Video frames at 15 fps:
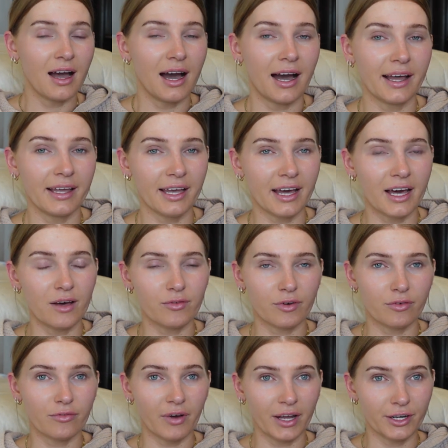I have a
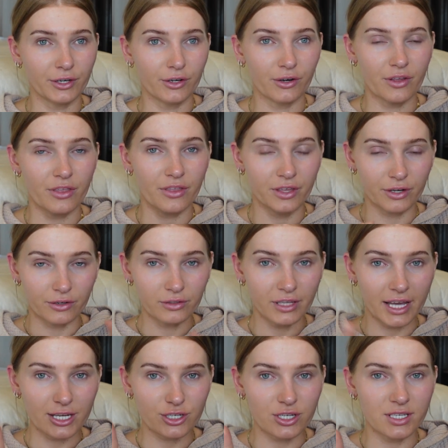finer, thinner
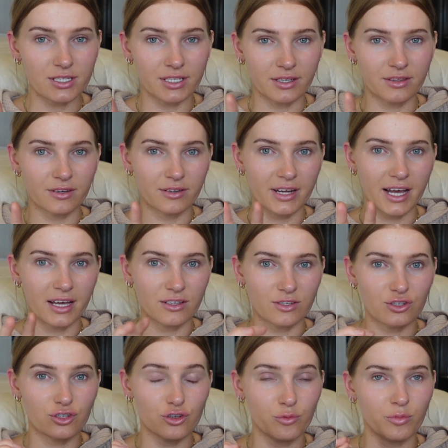lashes, like they're not
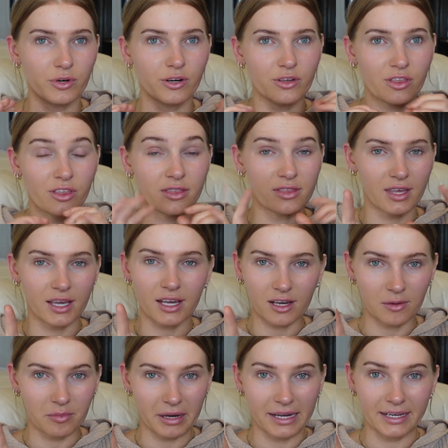super
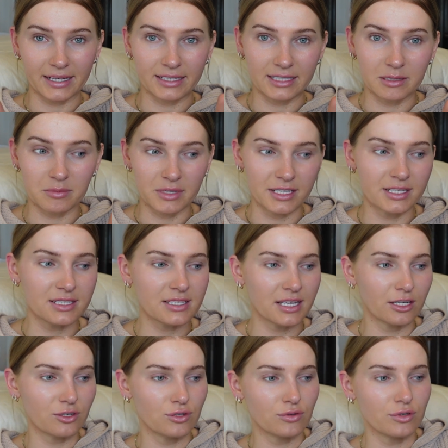thick by any means.
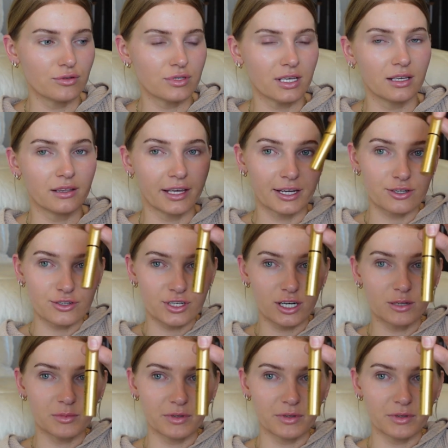I do use a lash serum.